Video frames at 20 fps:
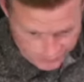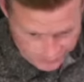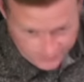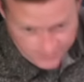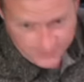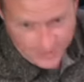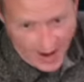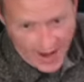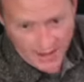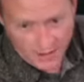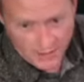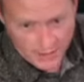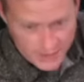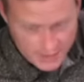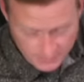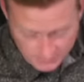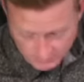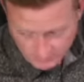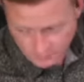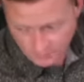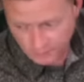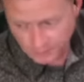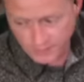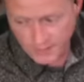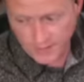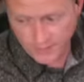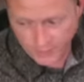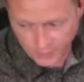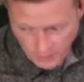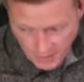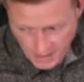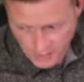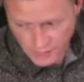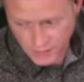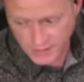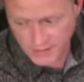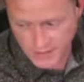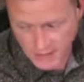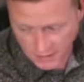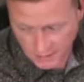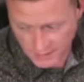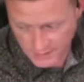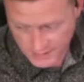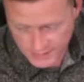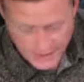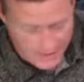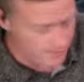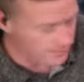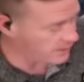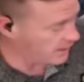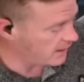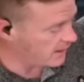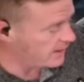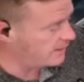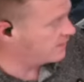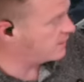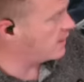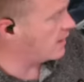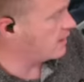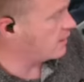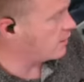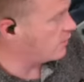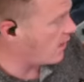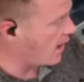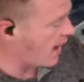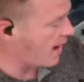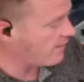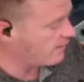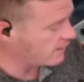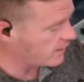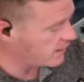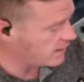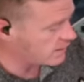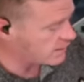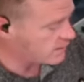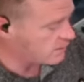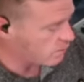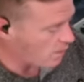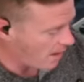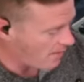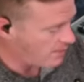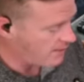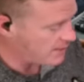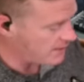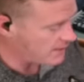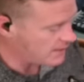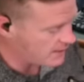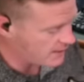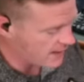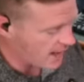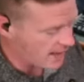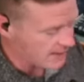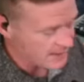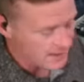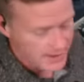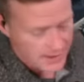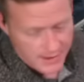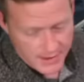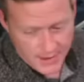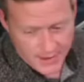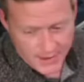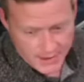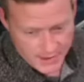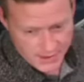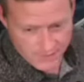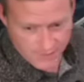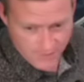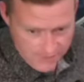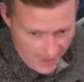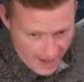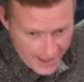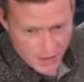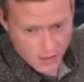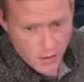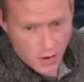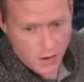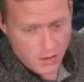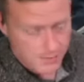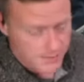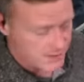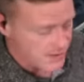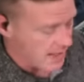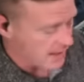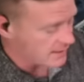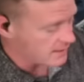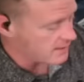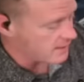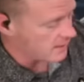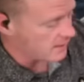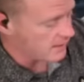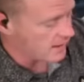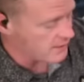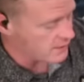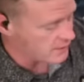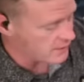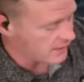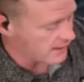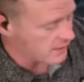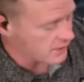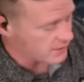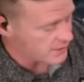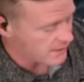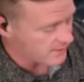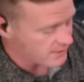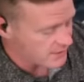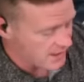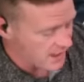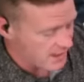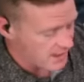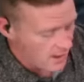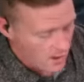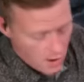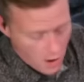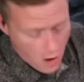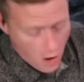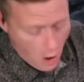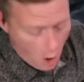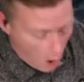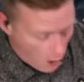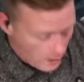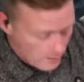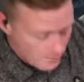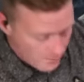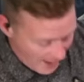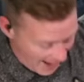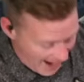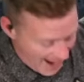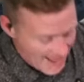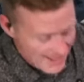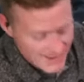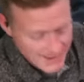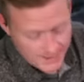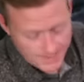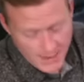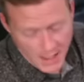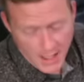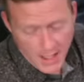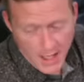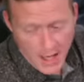filing information telling state police that you have these weapons, that these firearms that uh, legislators have said are banned.